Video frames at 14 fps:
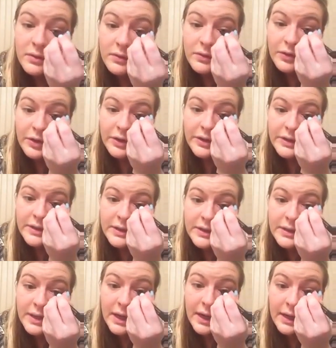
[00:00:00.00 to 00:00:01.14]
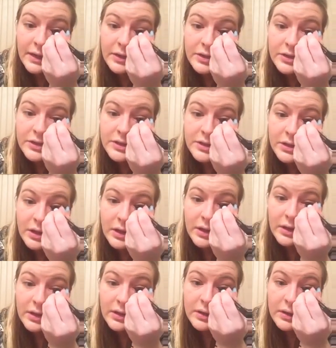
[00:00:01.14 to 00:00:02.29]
for instance, I just start